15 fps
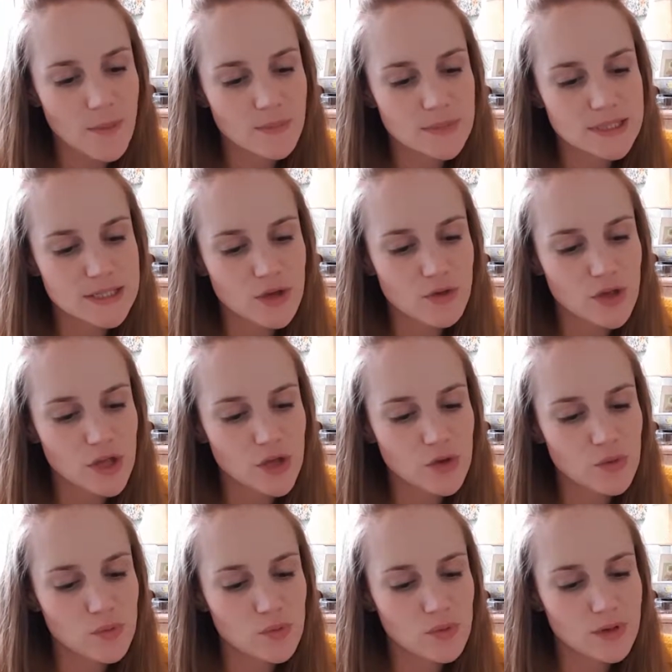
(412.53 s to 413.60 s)
so that
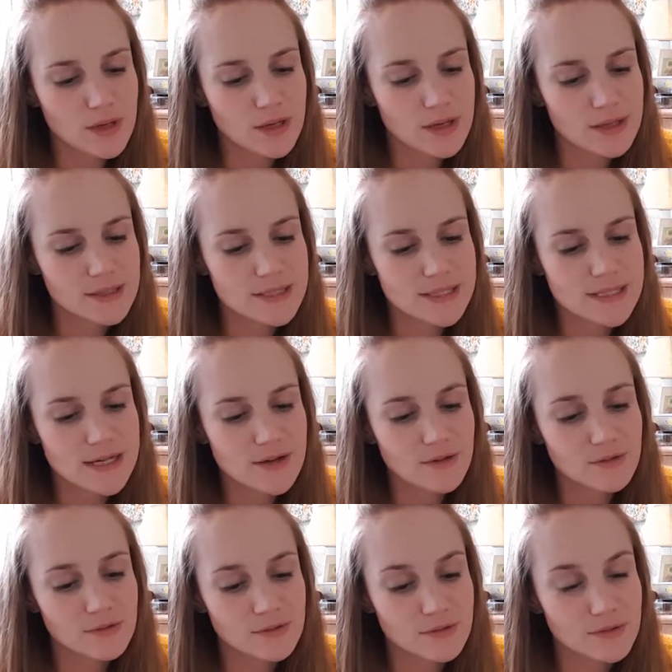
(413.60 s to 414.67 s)
you can
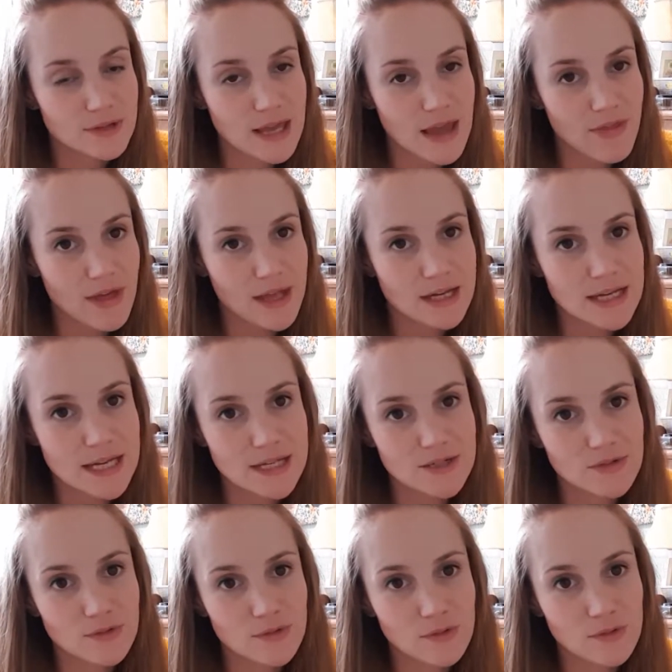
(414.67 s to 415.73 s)
still get that
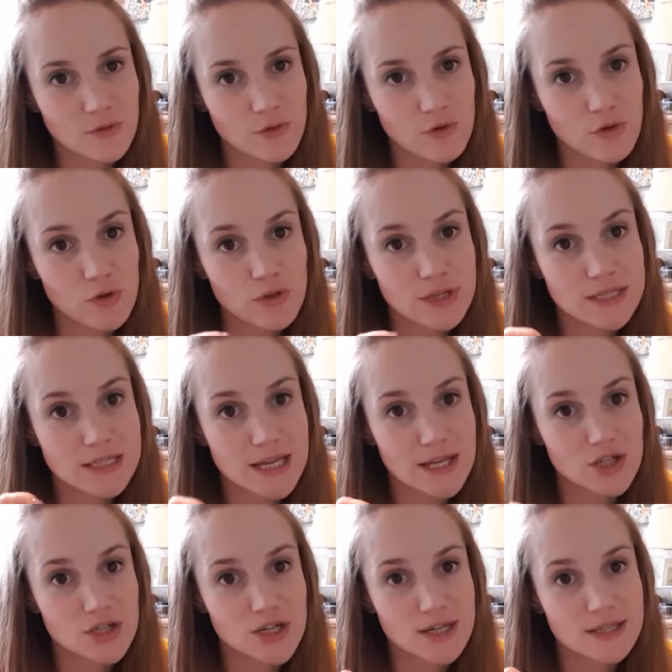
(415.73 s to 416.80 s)
needle through the
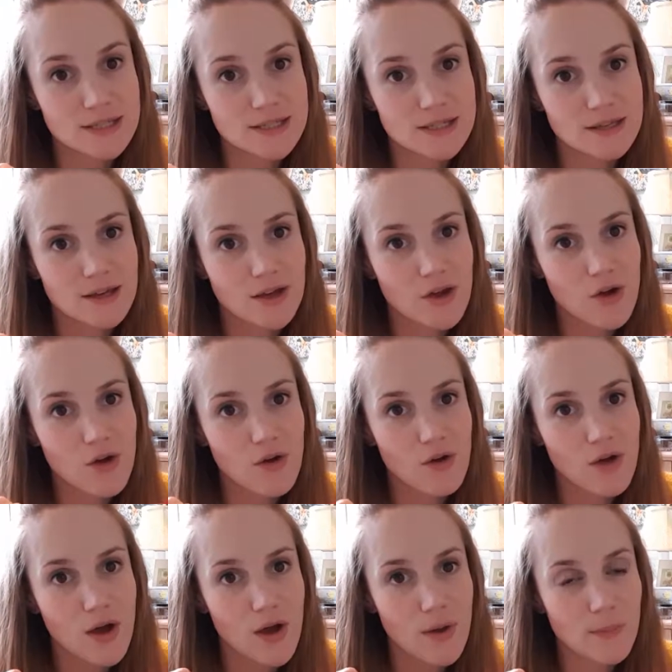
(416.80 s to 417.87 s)
stitches
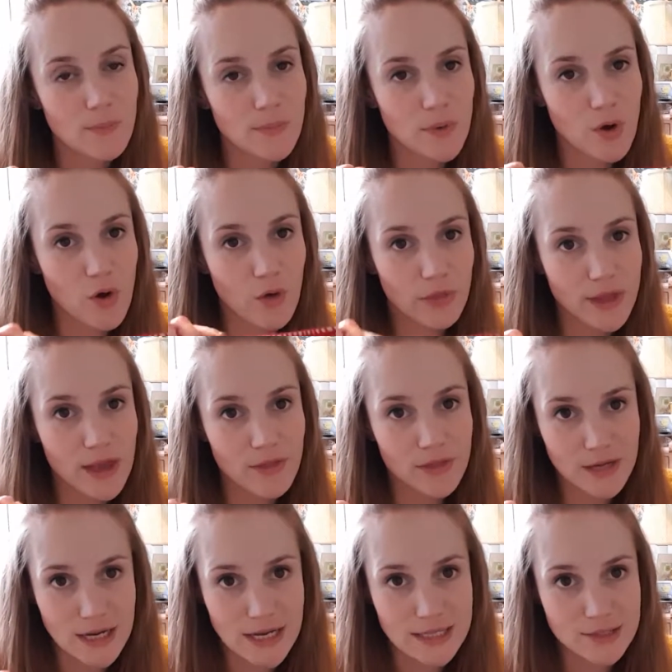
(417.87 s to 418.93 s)
on the other
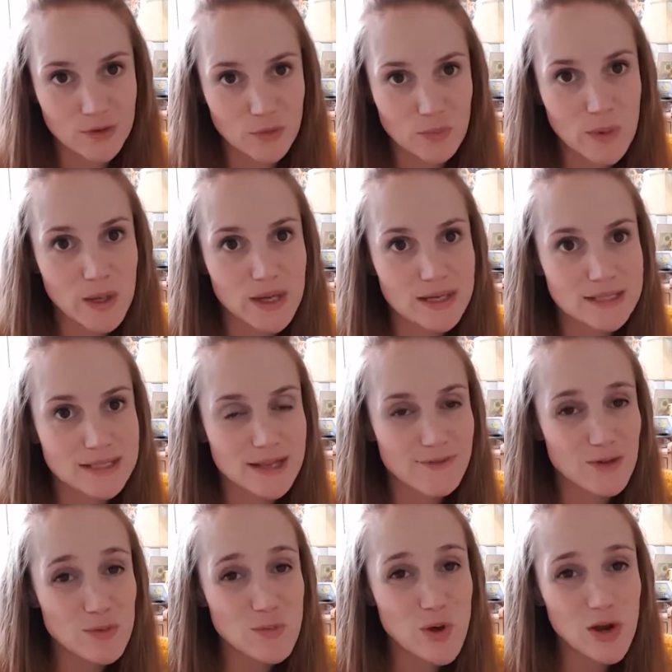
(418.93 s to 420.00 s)
needle, because if
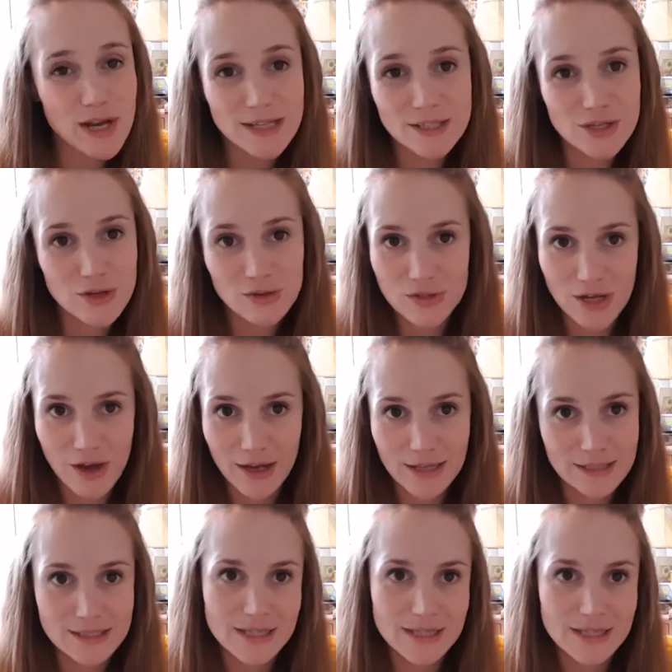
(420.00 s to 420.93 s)
you pull it too tight,